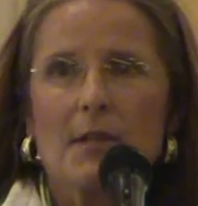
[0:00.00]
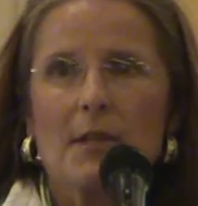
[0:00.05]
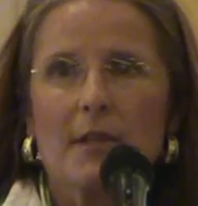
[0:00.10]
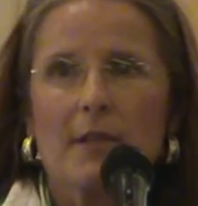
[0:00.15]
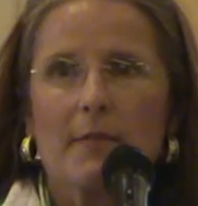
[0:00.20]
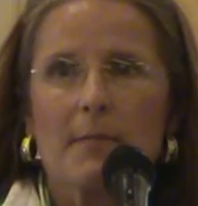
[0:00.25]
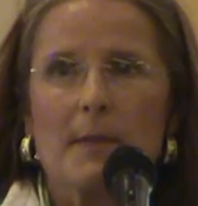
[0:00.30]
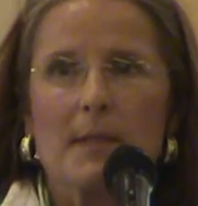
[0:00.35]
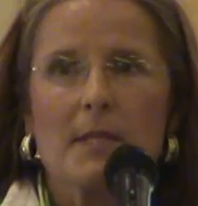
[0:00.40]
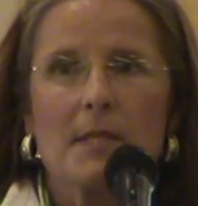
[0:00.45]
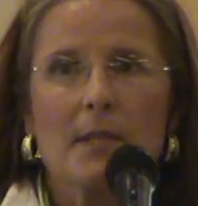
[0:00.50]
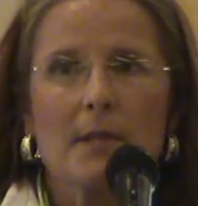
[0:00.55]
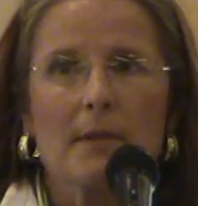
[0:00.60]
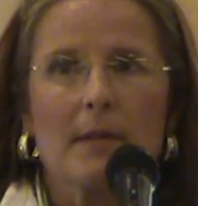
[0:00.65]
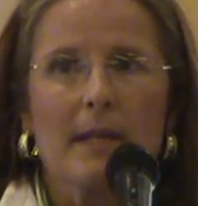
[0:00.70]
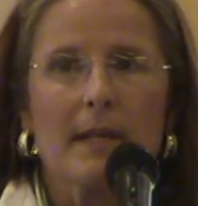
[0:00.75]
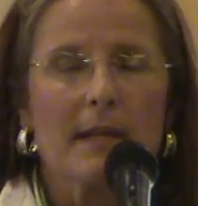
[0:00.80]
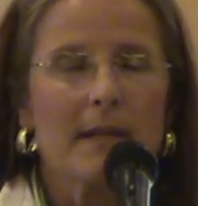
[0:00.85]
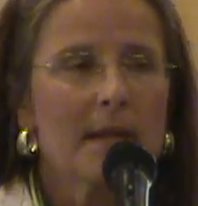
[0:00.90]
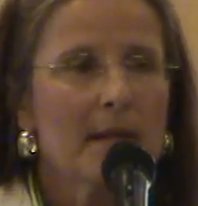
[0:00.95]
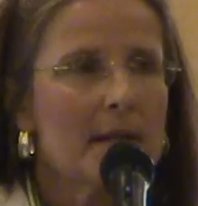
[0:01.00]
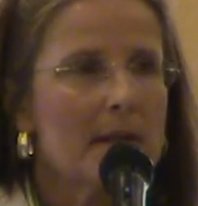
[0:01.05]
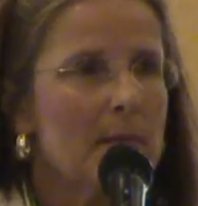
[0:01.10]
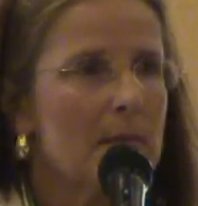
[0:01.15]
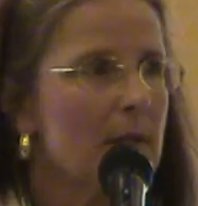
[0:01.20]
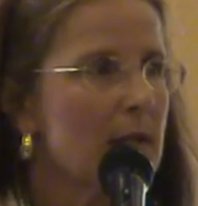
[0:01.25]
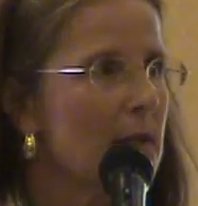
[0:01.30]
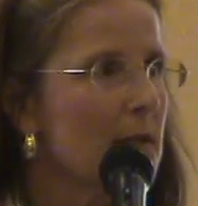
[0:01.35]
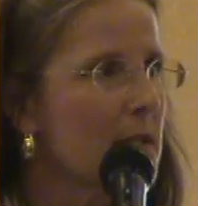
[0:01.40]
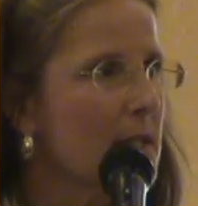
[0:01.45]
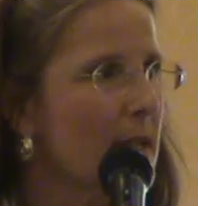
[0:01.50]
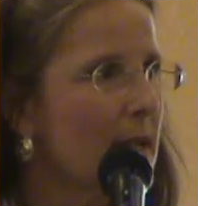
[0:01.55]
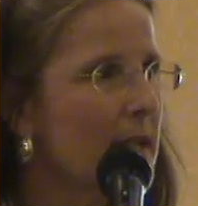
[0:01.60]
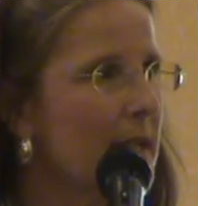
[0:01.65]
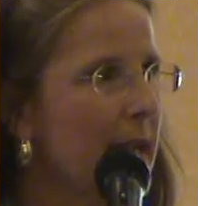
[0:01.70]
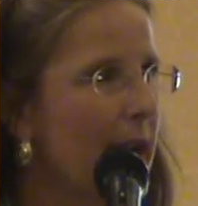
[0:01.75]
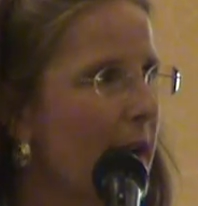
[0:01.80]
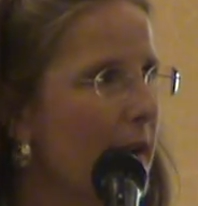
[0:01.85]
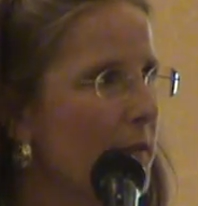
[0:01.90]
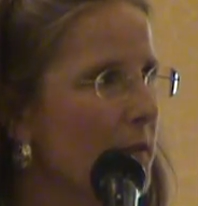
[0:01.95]
you could have been doing with your
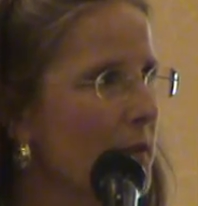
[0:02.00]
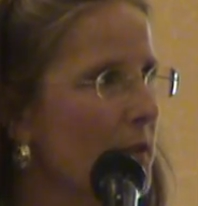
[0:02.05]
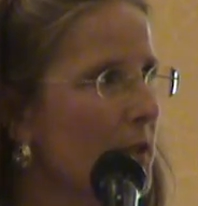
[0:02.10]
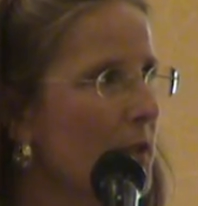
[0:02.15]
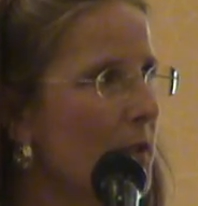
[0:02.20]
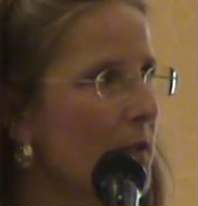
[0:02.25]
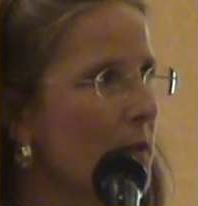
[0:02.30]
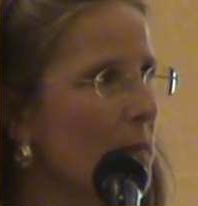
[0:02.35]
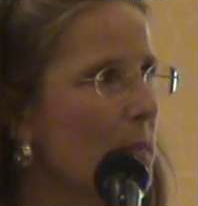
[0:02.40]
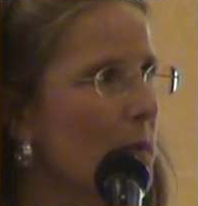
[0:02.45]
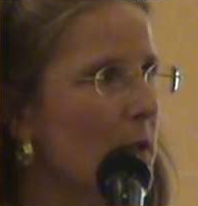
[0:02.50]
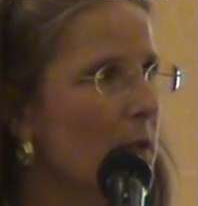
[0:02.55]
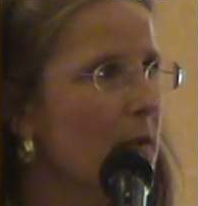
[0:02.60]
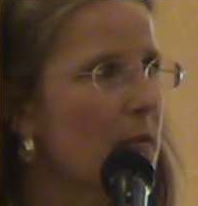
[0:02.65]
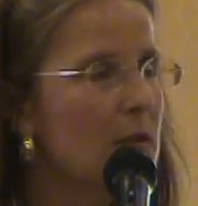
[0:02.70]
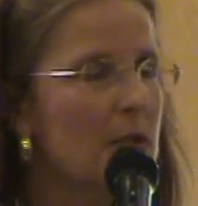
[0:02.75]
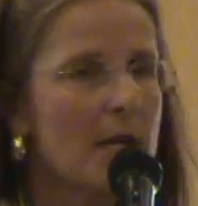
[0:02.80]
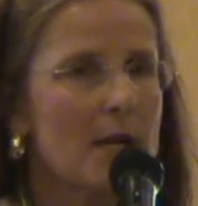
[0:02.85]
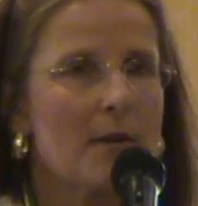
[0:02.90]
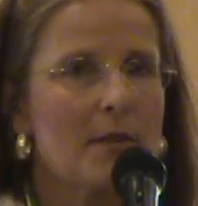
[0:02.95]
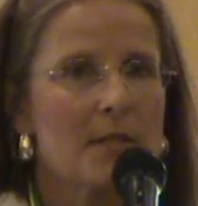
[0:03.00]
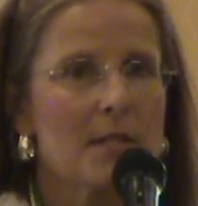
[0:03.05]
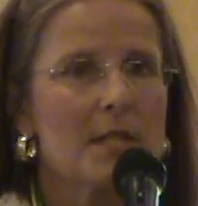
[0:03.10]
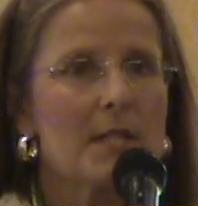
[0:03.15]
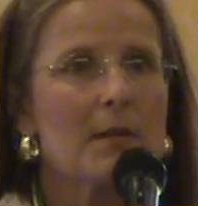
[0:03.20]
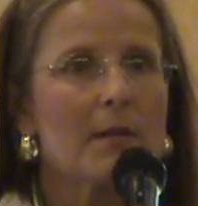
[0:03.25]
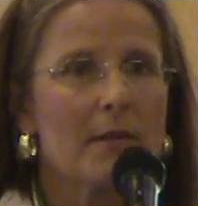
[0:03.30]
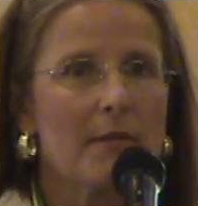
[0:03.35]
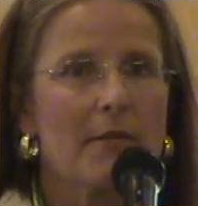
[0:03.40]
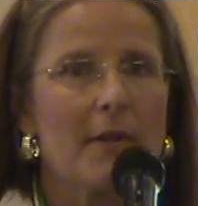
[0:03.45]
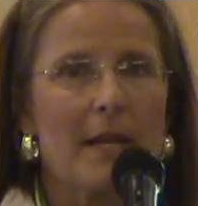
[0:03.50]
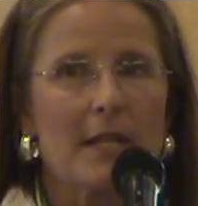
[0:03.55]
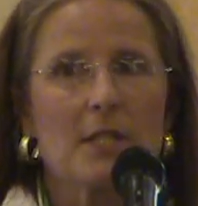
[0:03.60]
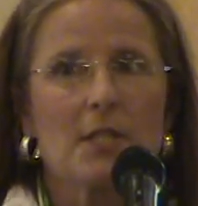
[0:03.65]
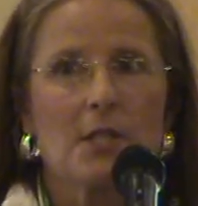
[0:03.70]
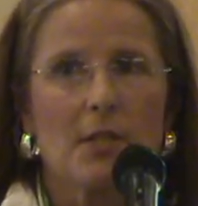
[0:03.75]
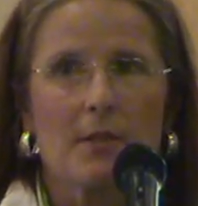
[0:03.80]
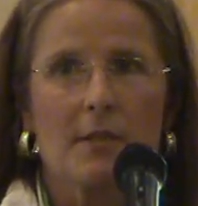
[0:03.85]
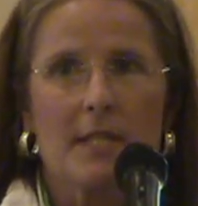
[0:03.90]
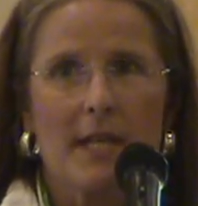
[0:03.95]
Sunday afternoon, but you've chosen to
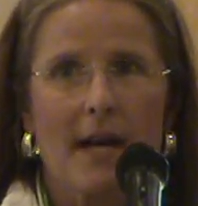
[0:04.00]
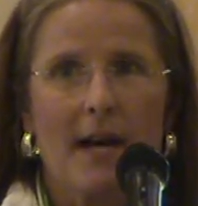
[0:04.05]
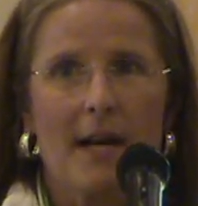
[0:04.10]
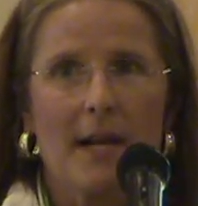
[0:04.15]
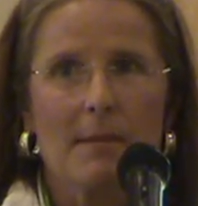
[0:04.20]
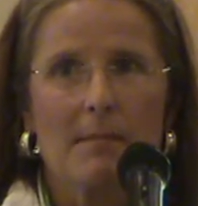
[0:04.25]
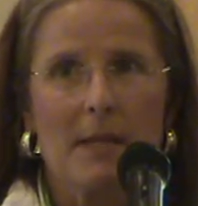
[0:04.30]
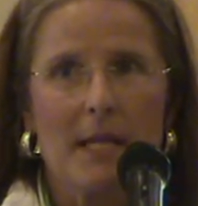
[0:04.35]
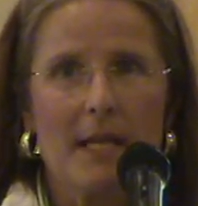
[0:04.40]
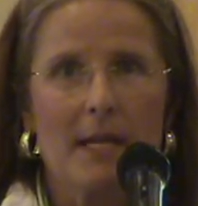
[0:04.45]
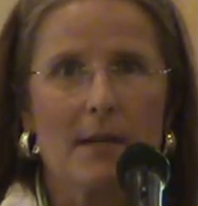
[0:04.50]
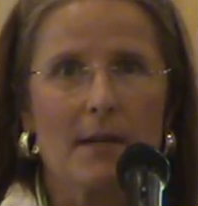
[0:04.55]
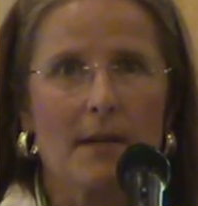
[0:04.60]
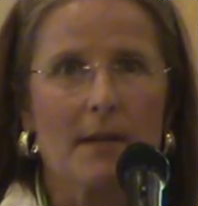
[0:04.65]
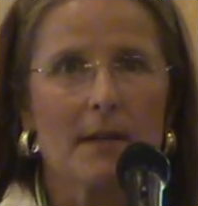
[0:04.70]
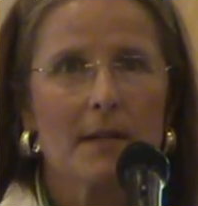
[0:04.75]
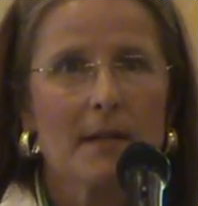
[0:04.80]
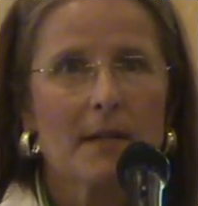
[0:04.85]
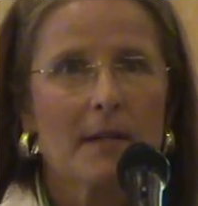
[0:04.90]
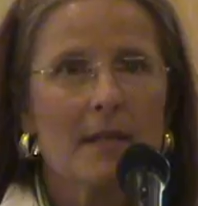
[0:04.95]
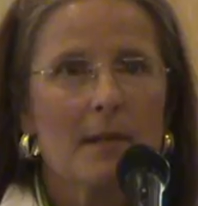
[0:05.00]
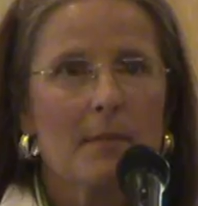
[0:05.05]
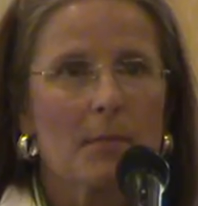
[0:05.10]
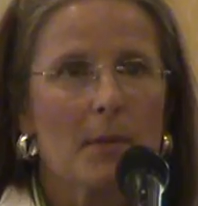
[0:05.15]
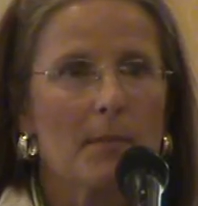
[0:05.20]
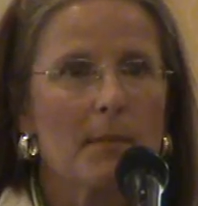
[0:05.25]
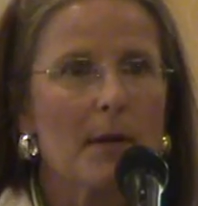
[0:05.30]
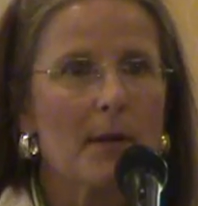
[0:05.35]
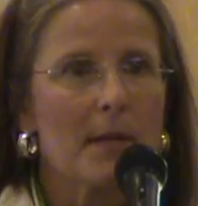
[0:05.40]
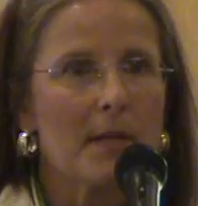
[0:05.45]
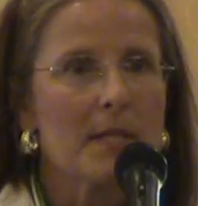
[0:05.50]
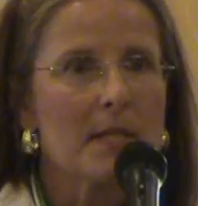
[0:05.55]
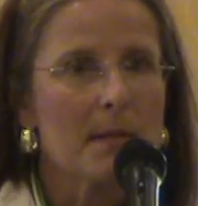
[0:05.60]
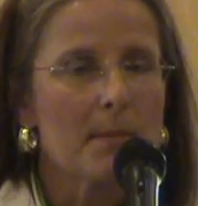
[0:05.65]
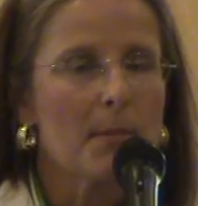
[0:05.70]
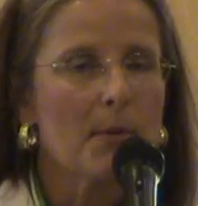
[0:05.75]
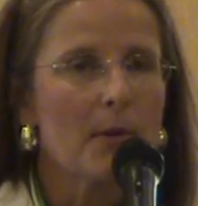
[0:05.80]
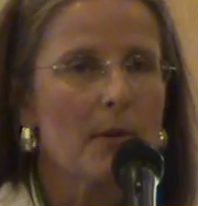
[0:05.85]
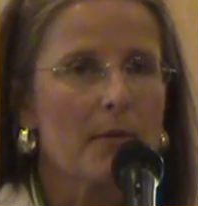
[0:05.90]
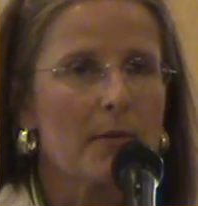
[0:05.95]
invest your time here promoting
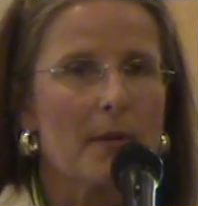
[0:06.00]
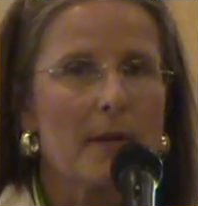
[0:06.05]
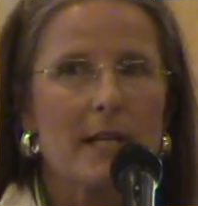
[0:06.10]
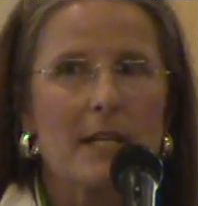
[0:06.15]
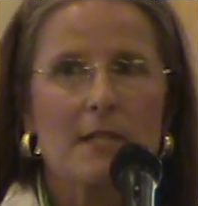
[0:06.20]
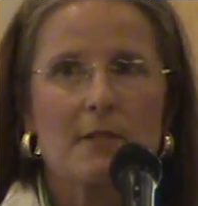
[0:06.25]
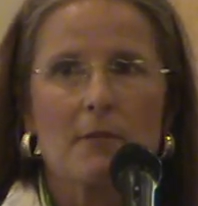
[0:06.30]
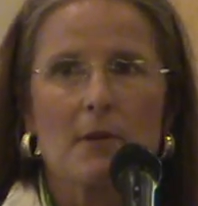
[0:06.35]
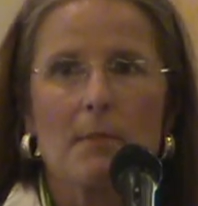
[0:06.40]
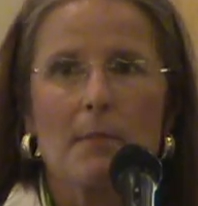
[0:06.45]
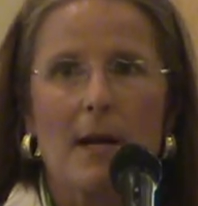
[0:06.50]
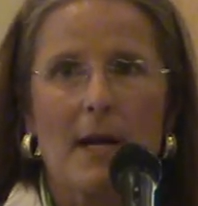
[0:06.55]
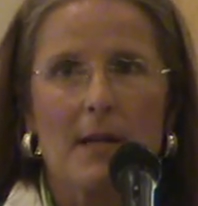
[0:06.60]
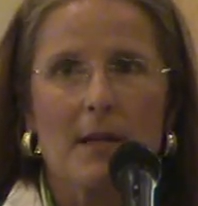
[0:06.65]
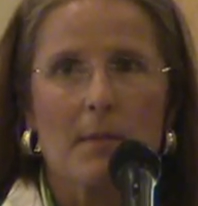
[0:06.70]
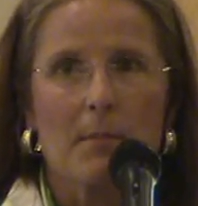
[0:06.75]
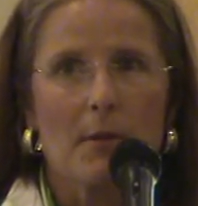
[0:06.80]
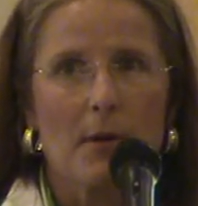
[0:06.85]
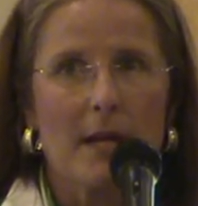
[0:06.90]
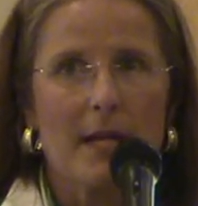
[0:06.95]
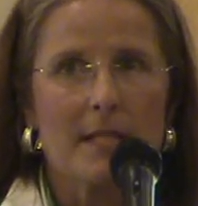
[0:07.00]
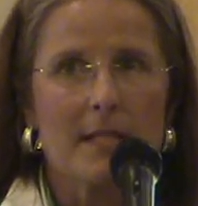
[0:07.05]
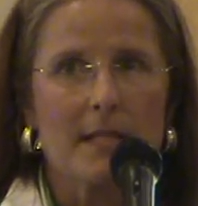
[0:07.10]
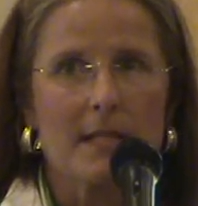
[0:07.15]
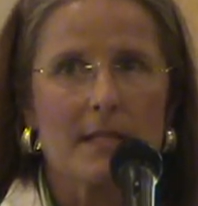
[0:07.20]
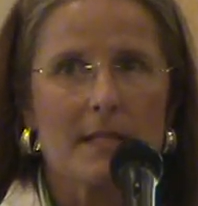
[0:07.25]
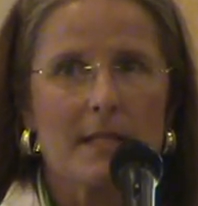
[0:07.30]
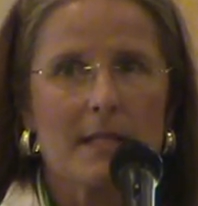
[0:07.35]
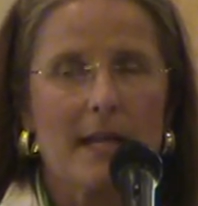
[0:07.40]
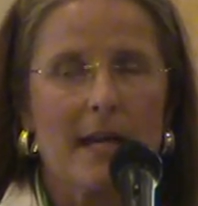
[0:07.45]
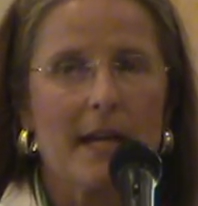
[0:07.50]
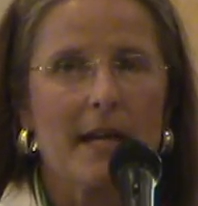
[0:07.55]
support for Israel by your presence.